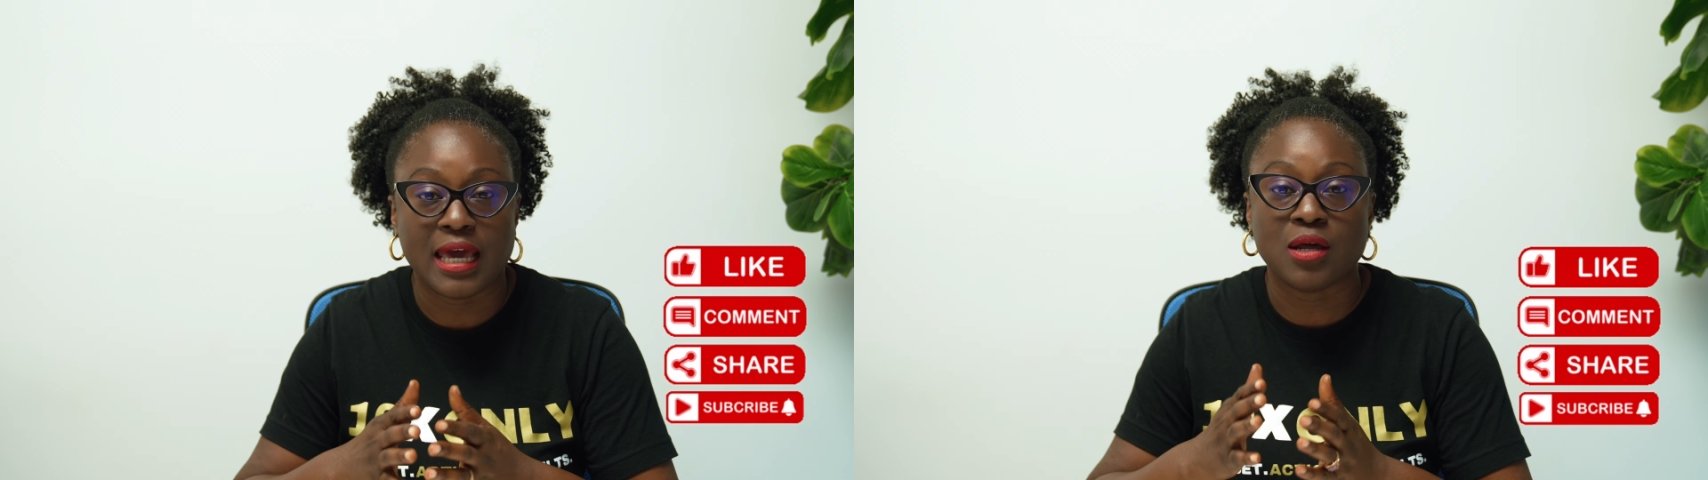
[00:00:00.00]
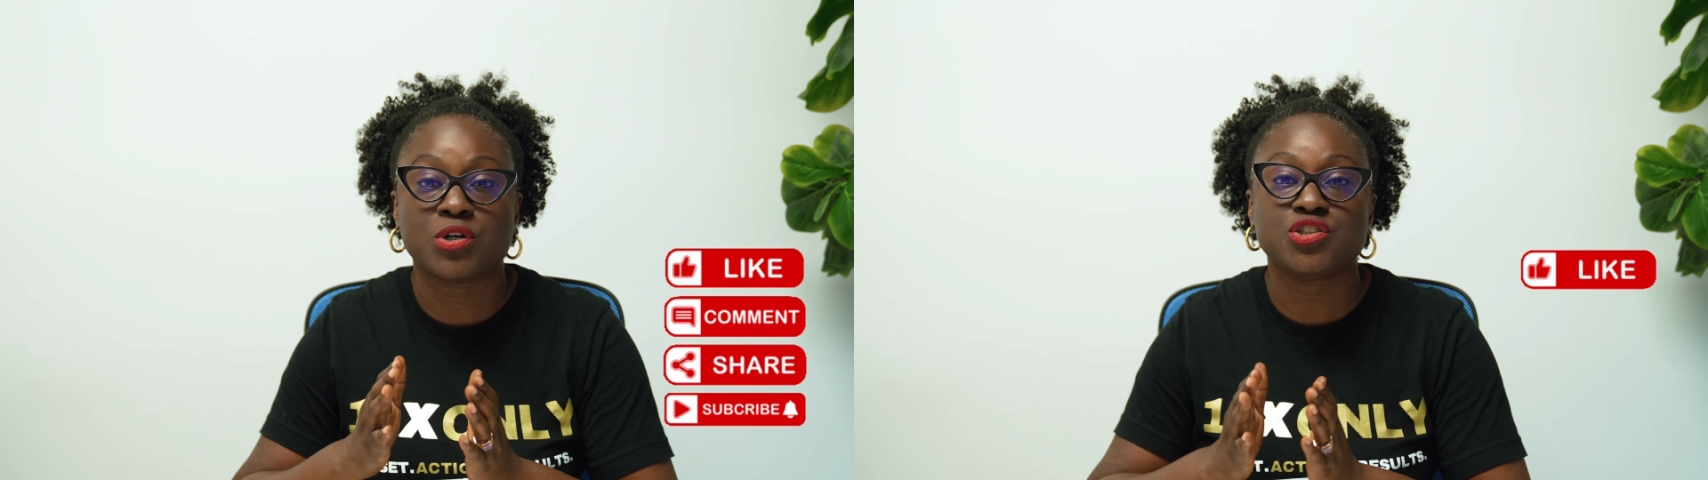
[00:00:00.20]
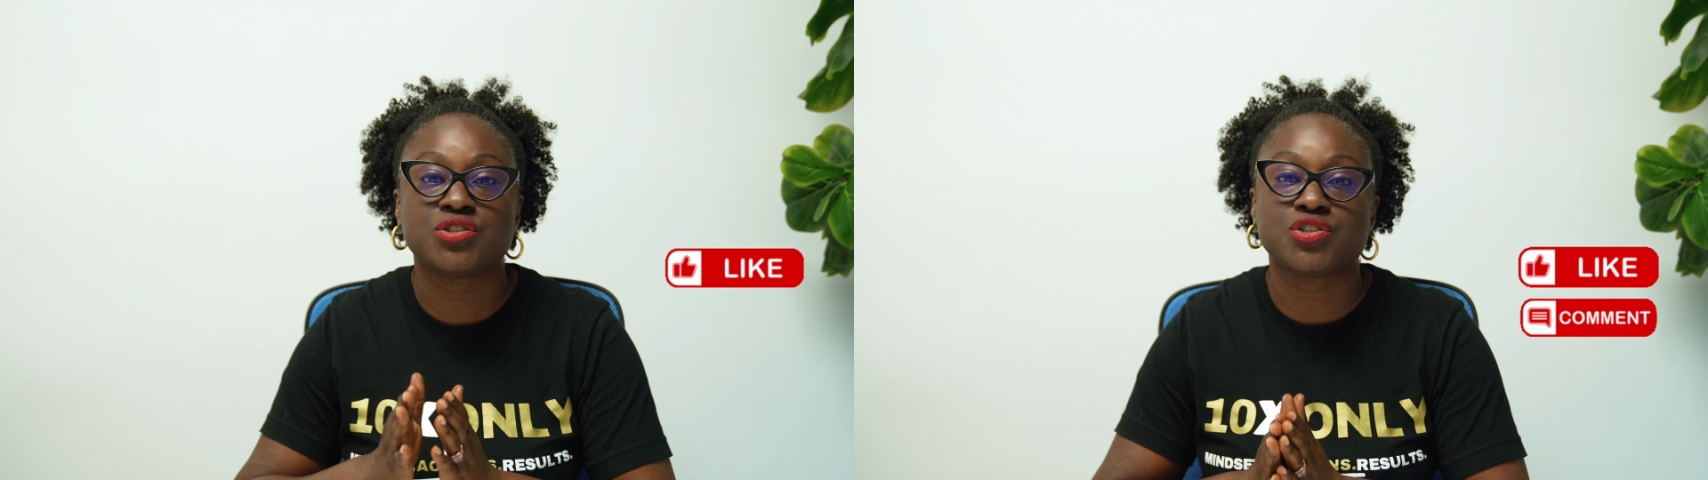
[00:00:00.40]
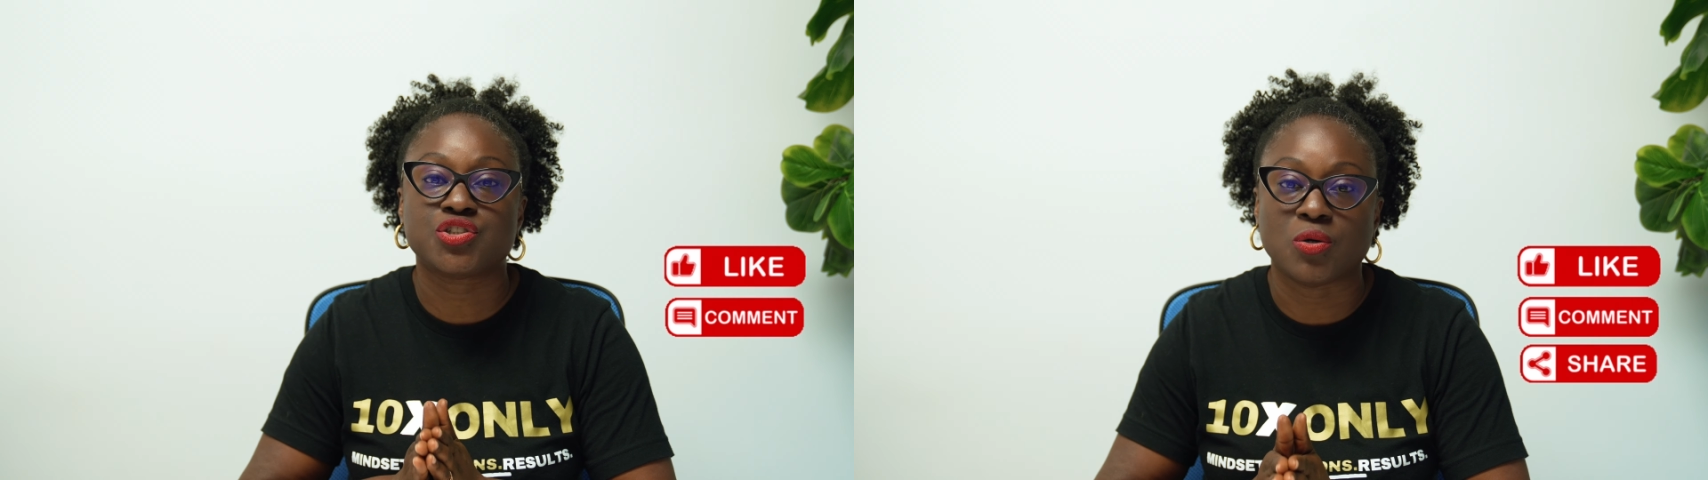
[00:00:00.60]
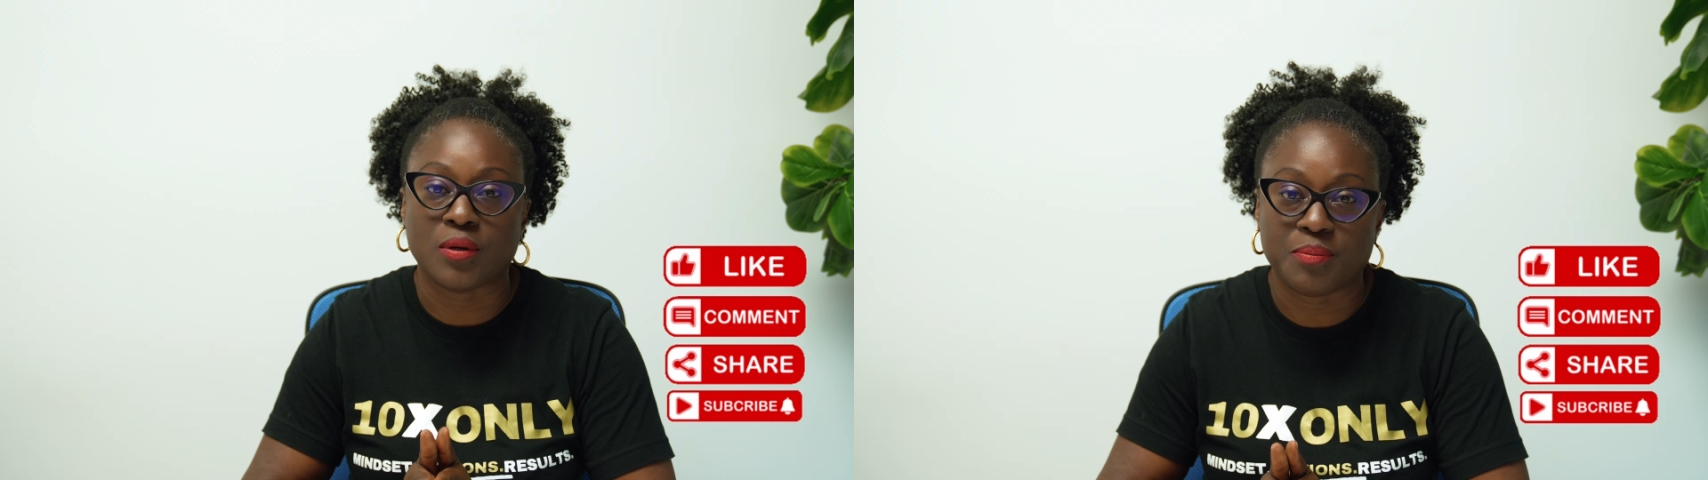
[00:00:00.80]
And I want you to
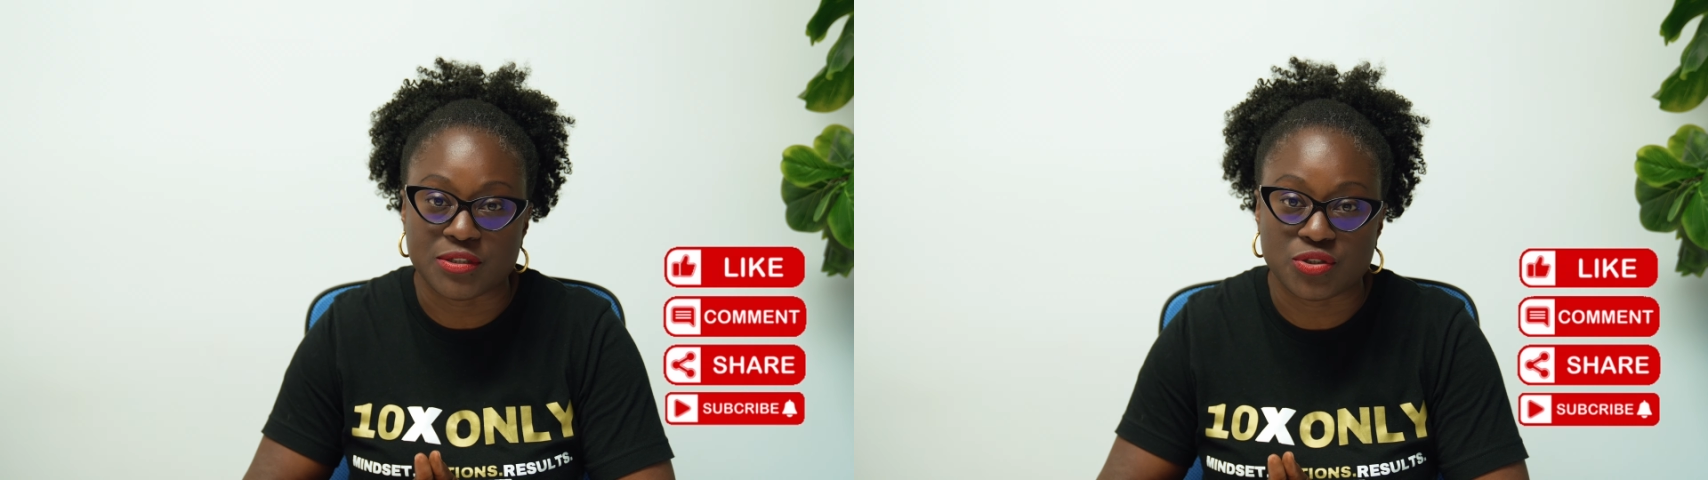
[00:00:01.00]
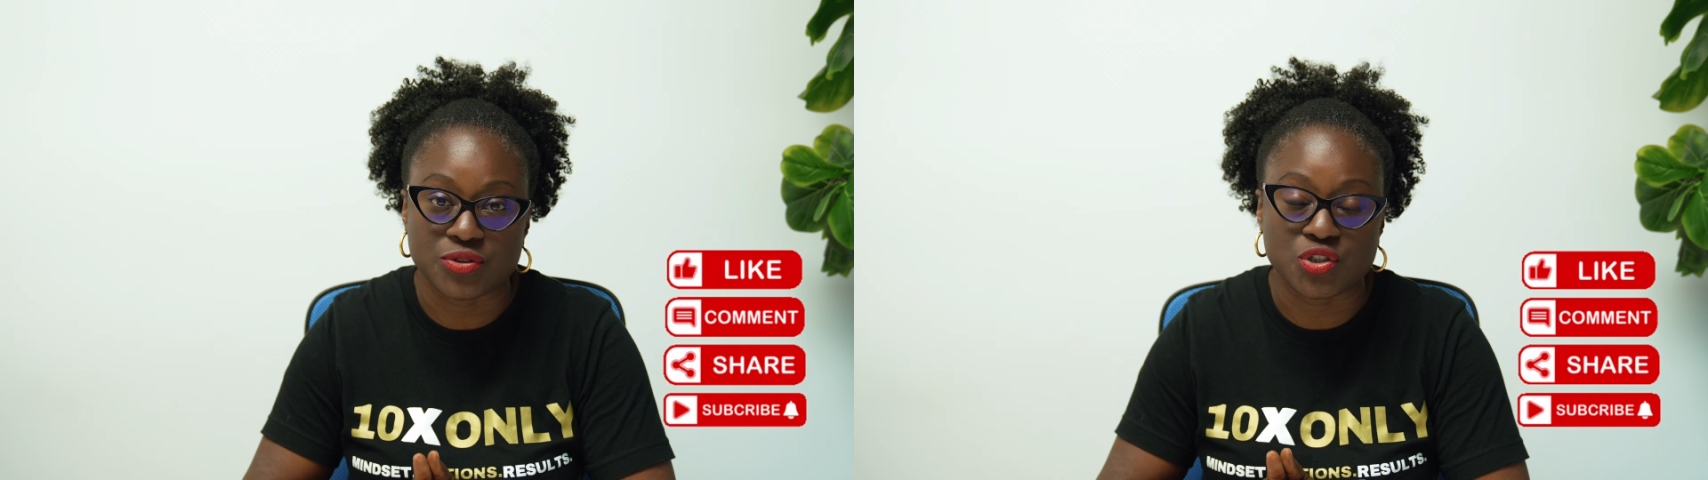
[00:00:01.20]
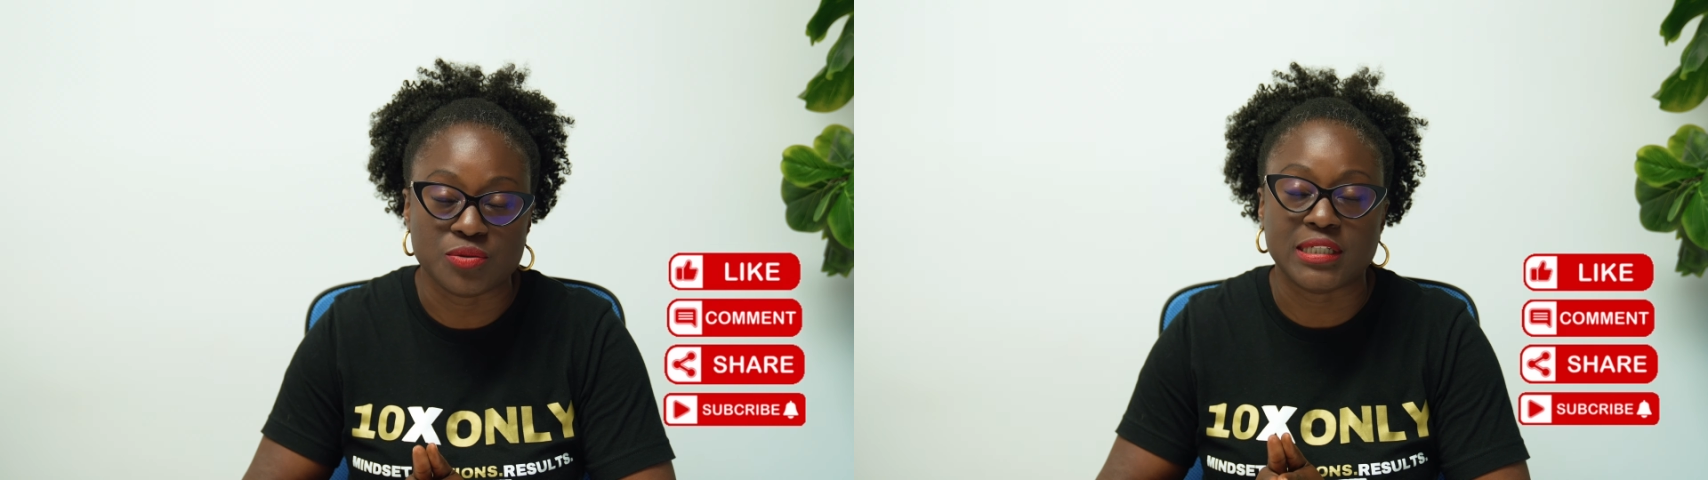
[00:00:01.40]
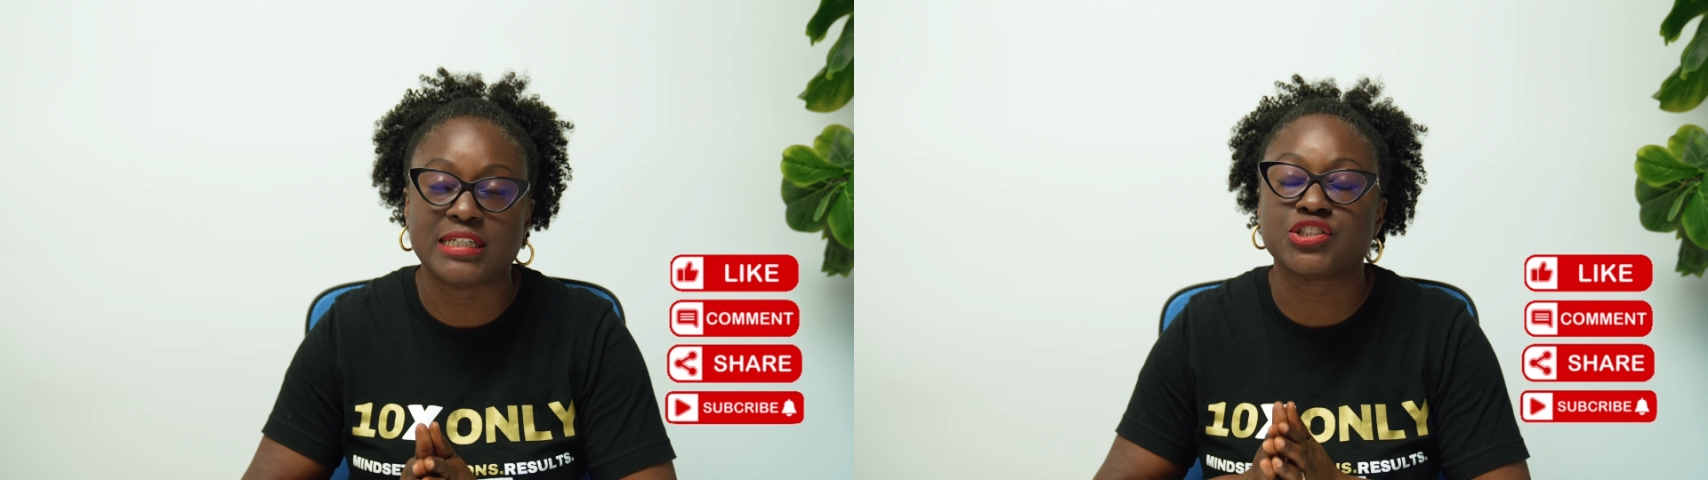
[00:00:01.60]
show up on social media.